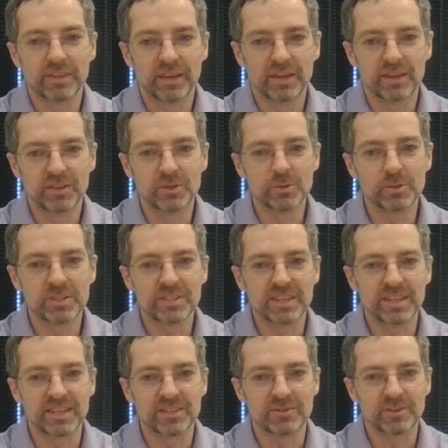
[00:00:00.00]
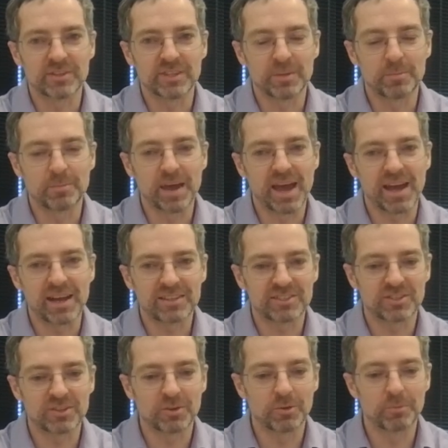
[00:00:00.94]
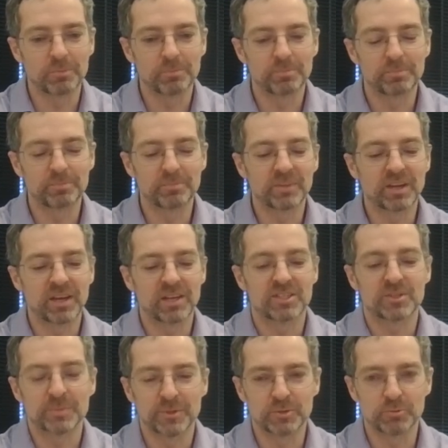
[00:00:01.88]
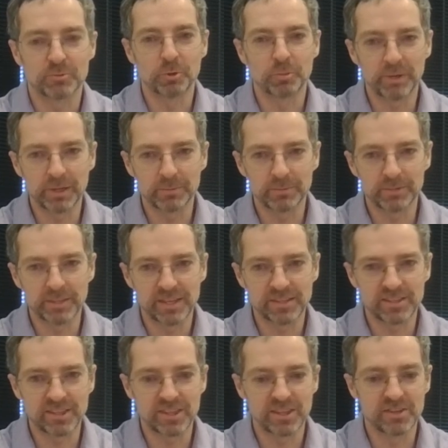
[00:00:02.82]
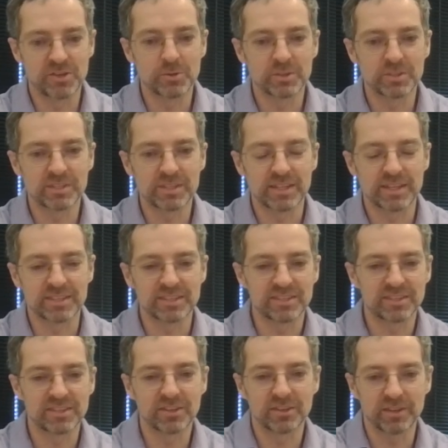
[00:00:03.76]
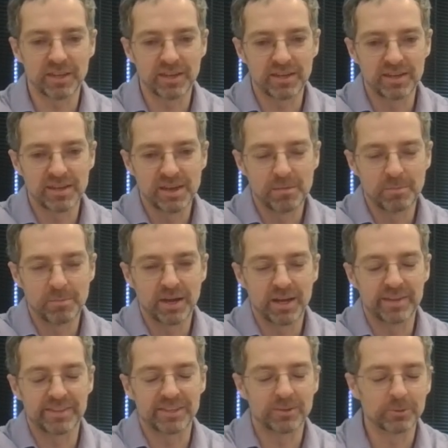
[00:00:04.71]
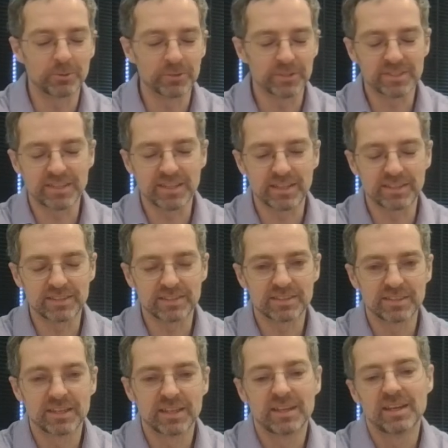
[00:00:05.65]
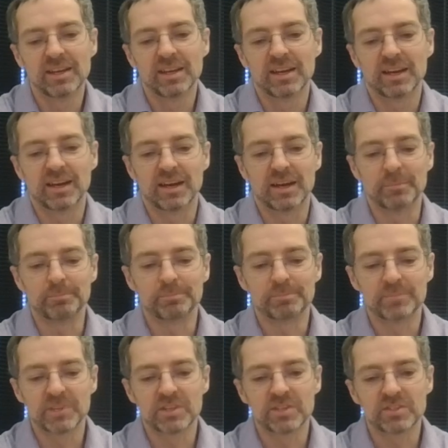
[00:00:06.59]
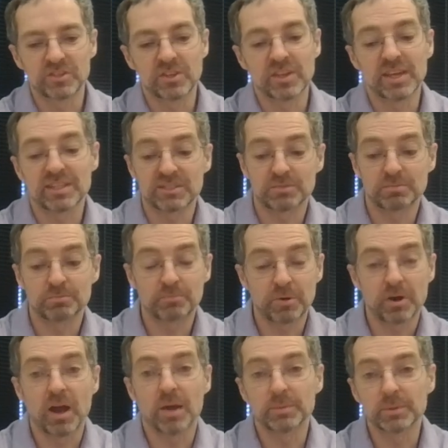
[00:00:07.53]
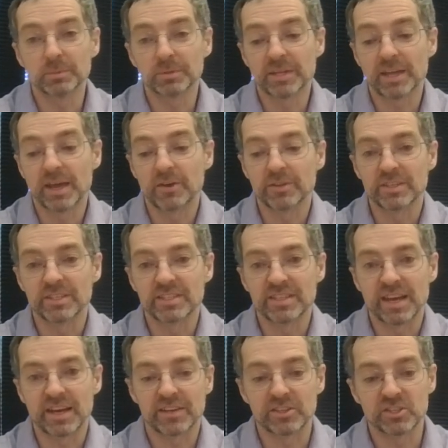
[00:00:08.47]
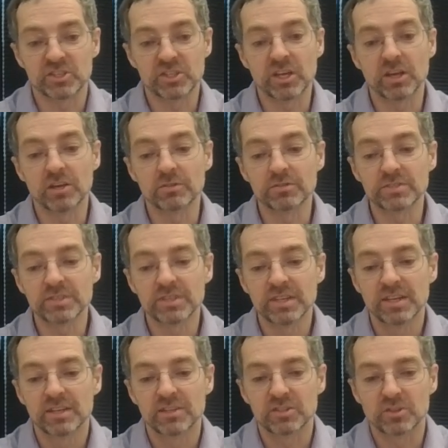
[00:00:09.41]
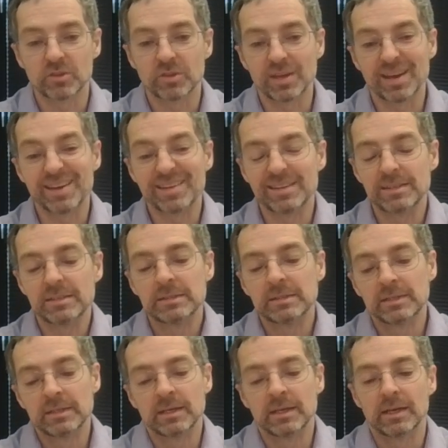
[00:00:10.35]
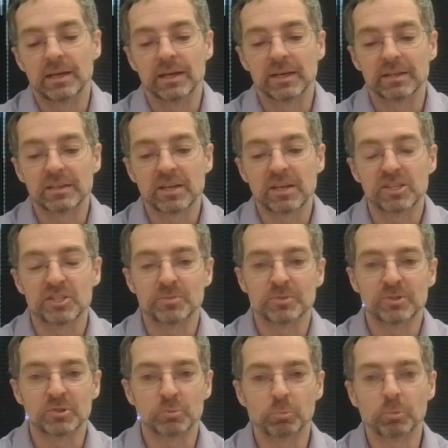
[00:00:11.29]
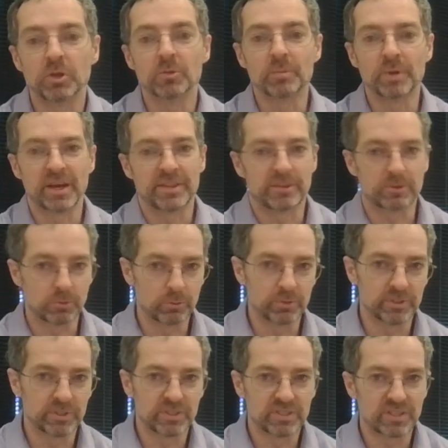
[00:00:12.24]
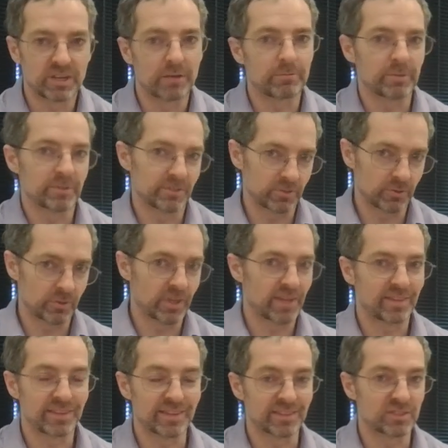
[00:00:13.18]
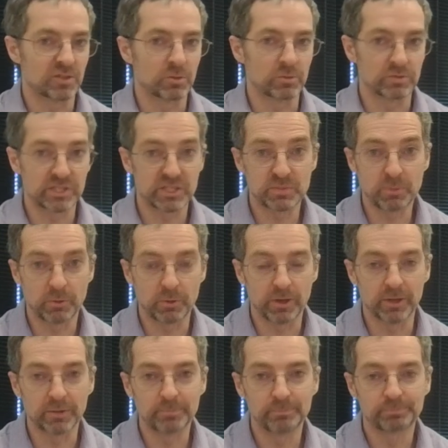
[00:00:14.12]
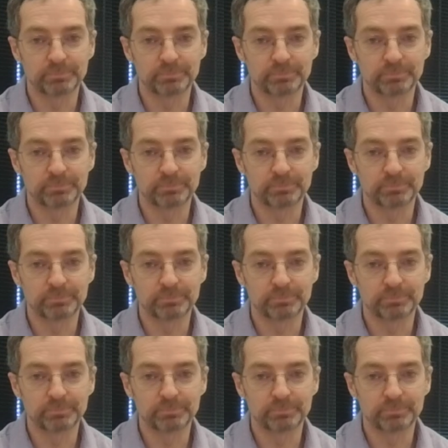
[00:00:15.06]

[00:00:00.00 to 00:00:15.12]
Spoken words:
newest things are at the back. So customers be able to get to the newest things until they buy the oldest things. So that's probably how they stack the shelves so that customers will buy their oldest stuff and so that things don't spoil.